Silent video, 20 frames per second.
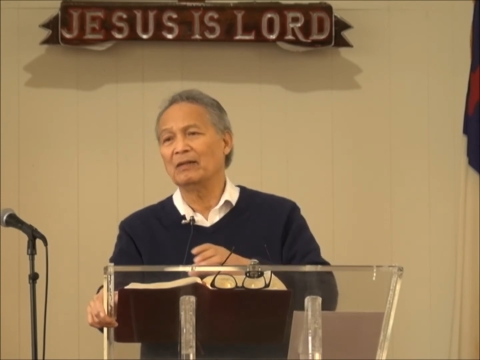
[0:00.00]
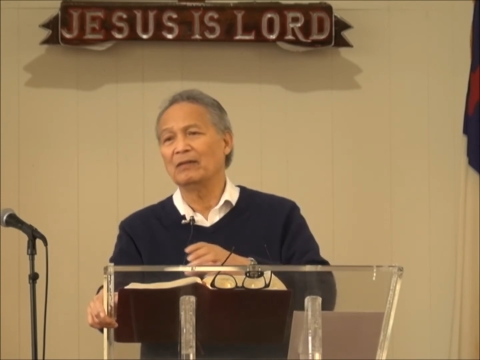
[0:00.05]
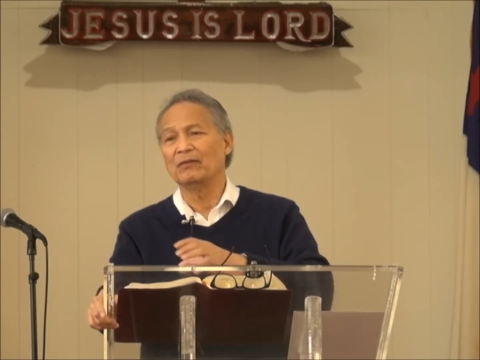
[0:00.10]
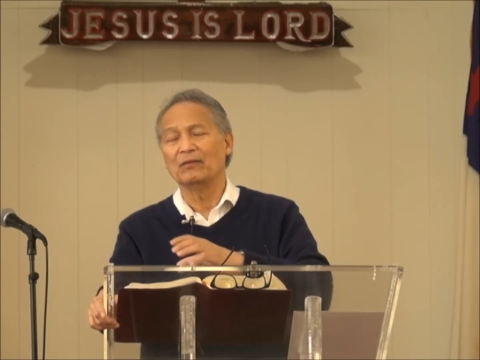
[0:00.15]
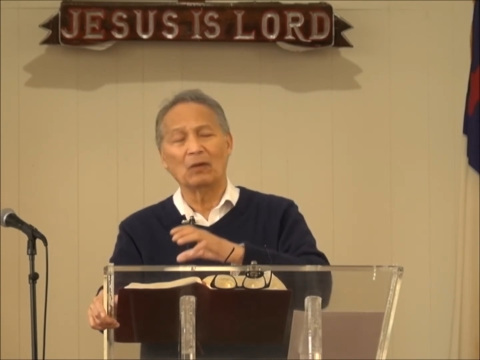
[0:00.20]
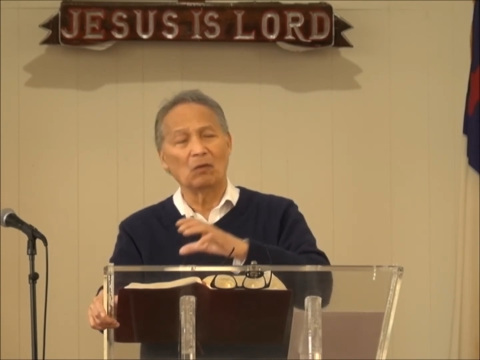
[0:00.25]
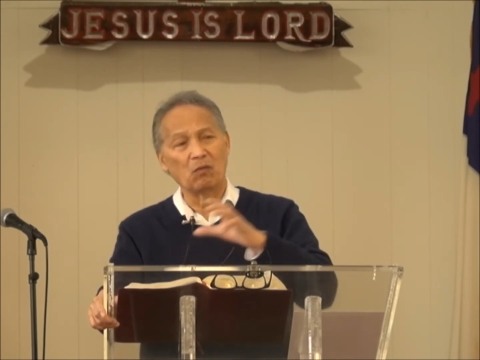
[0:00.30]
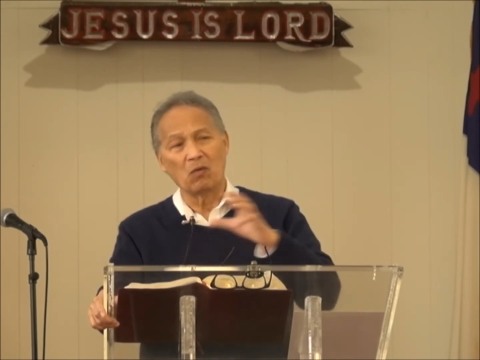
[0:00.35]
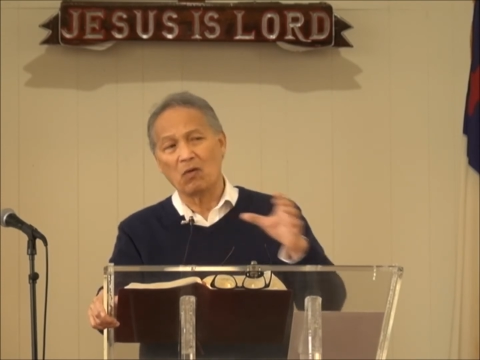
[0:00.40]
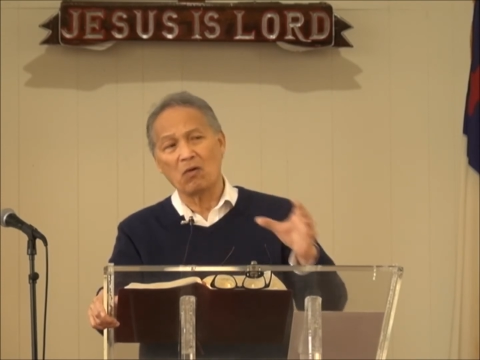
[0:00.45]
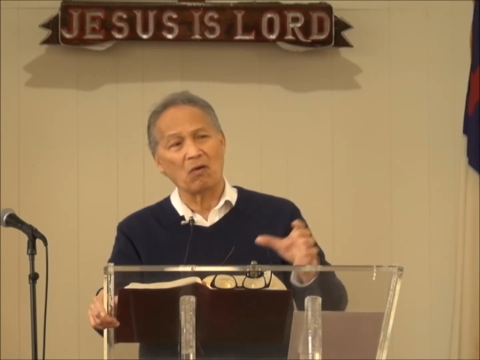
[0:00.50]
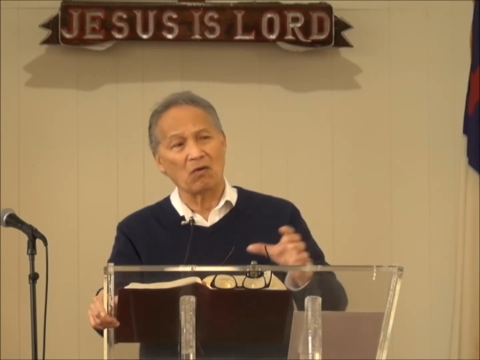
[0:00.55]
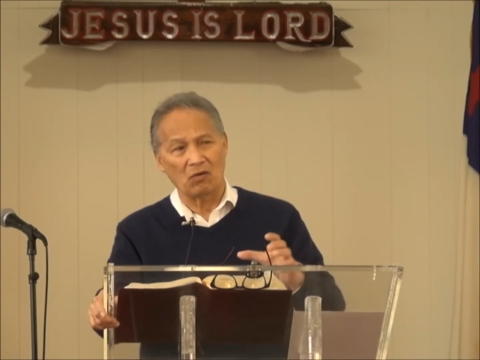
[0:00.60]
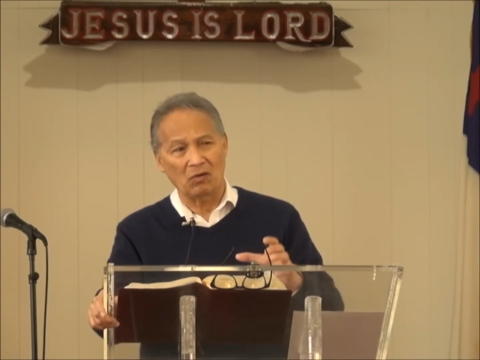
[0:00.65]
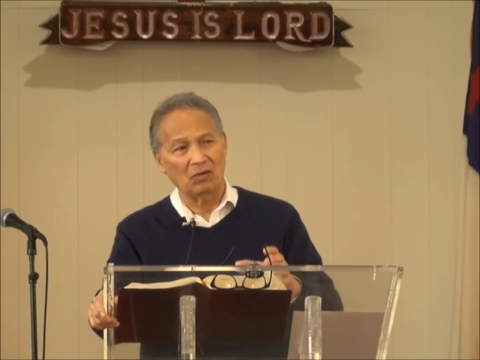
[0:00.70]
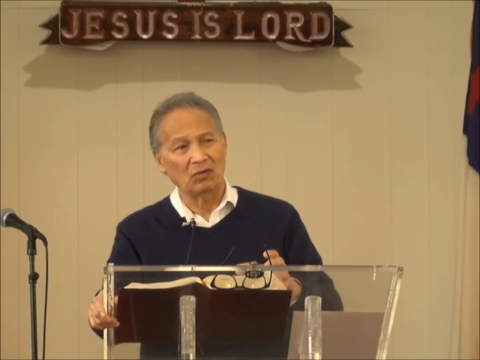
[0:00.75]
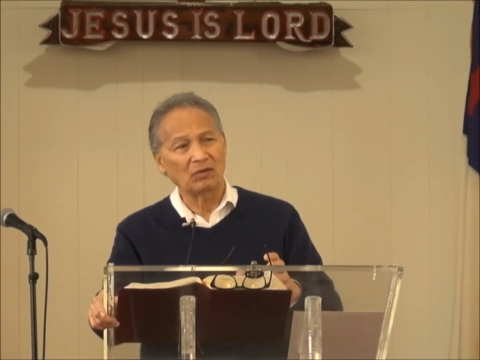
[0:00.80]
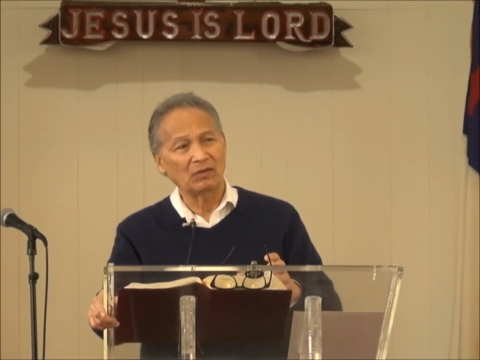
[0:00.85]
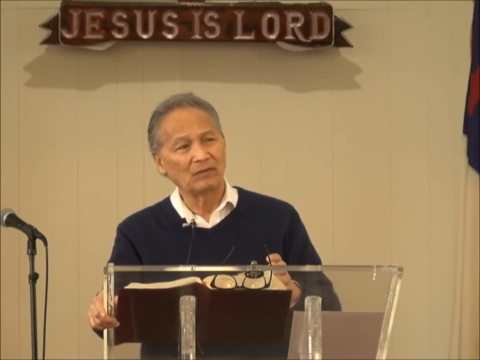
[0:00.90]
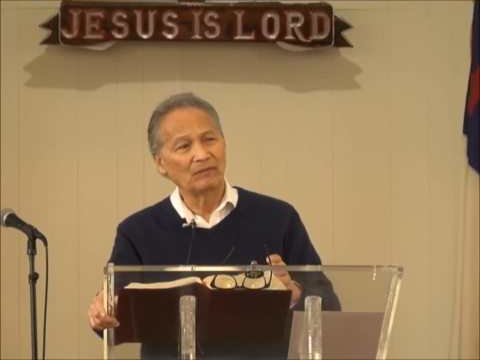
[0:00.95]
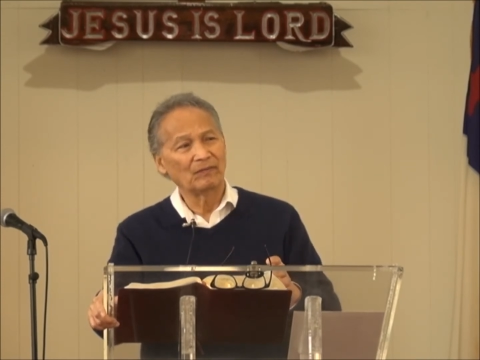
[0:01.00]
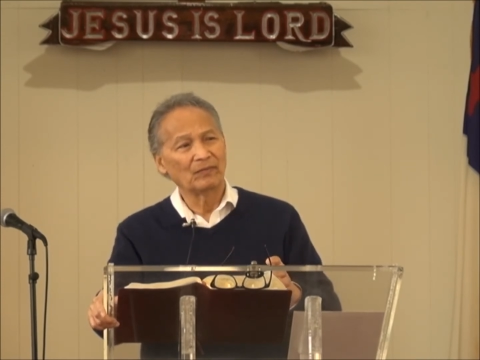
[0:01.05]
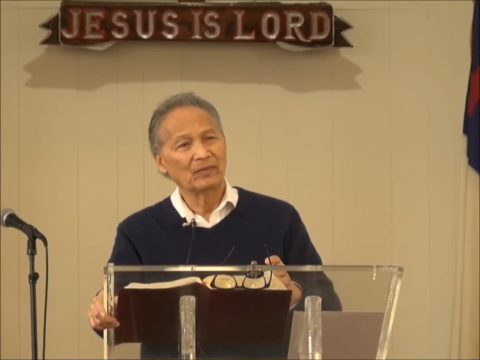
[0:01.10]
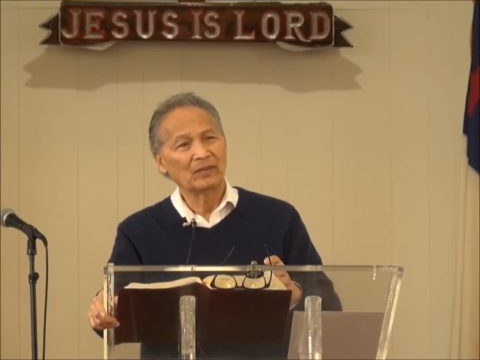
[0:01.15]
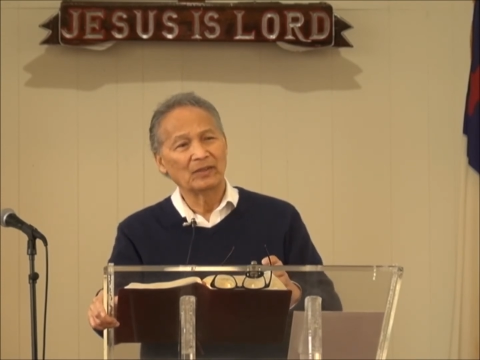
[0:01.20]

the world.